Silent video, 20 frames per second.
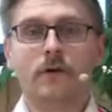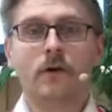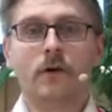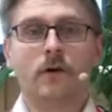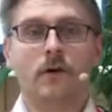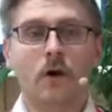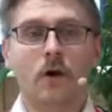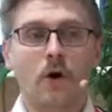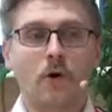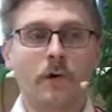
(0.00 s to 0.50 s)
is a
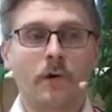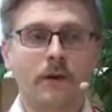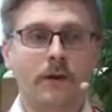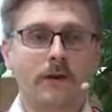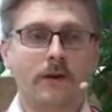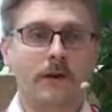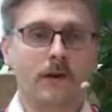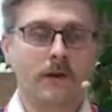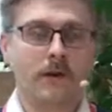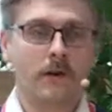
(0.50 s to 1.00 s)

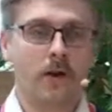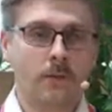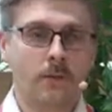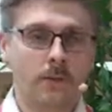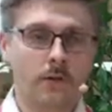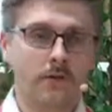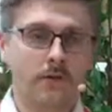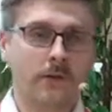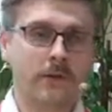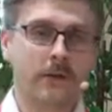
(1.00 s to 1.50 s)
growing
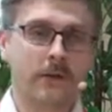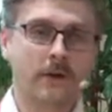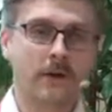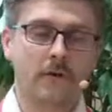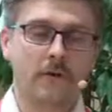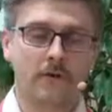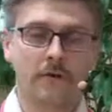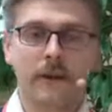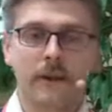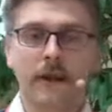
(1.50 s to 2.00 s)
community
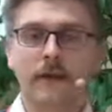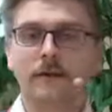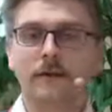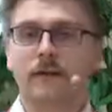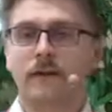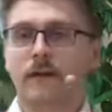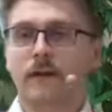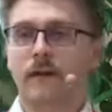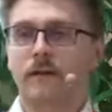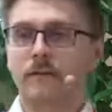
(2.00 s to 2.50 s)
of
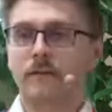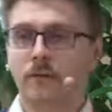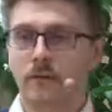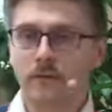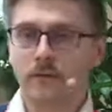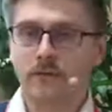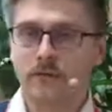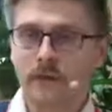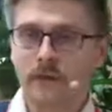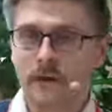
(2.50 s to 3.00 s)
data
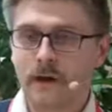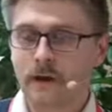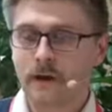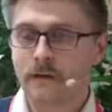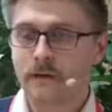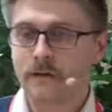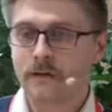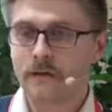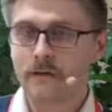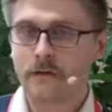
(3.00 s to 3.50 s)

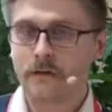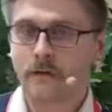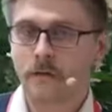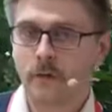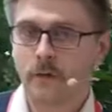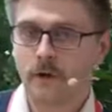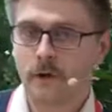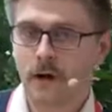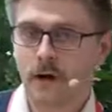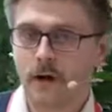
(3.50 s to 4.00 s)
enthusiasts.
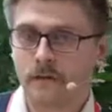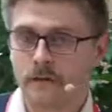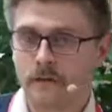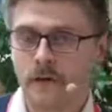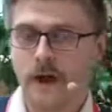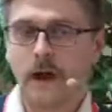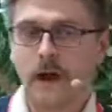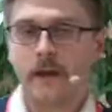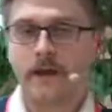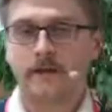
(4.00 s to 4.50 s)
We have
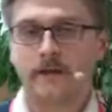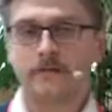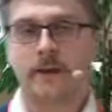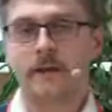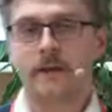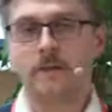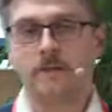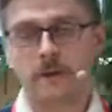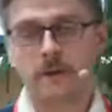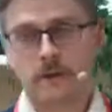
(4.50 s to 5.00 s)
in
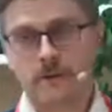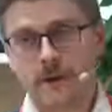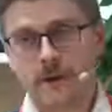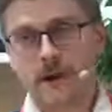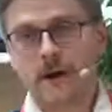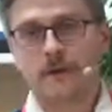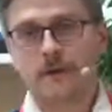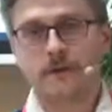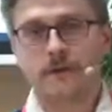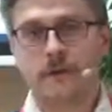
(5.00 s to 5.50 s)
Latvia, we
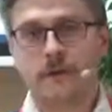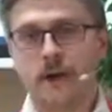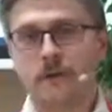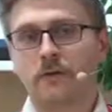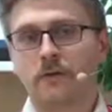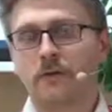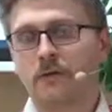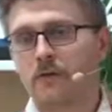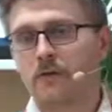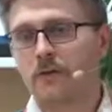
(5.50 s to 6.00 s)
have
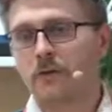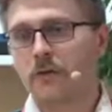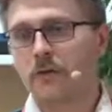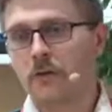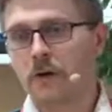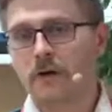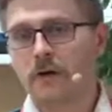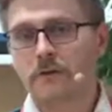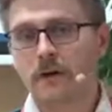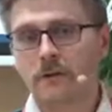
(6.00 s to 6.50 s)
Datu
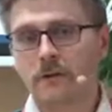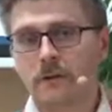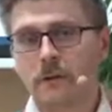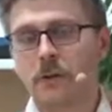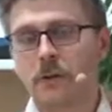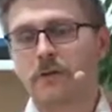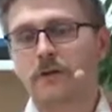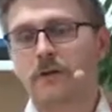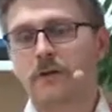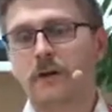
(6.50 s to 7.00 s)
Skola,
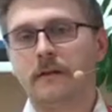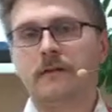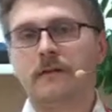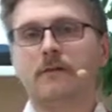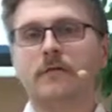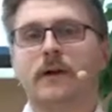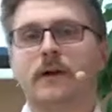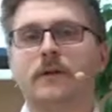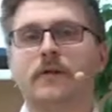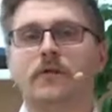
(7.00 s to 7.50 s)
which is
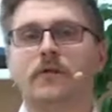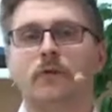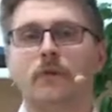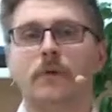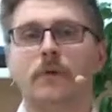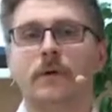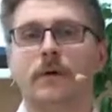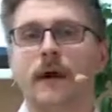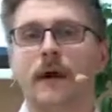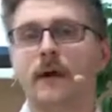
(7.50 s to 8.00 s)
not like
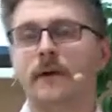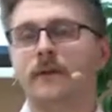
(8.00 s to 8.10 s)
super